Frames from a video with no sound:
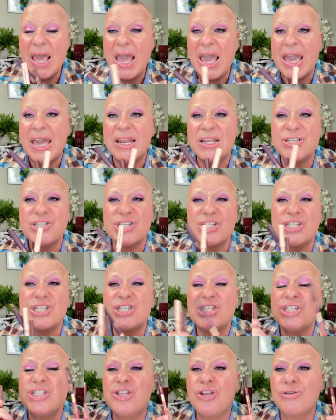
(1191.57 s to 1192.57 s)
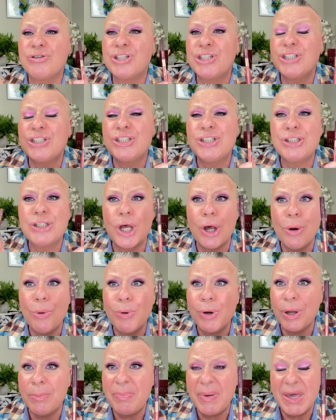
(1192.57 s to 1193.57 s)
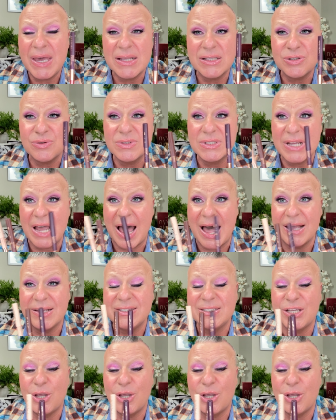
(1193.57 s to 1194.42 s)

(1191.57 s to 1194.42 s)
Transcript: It is just, they're so good pencils, guys.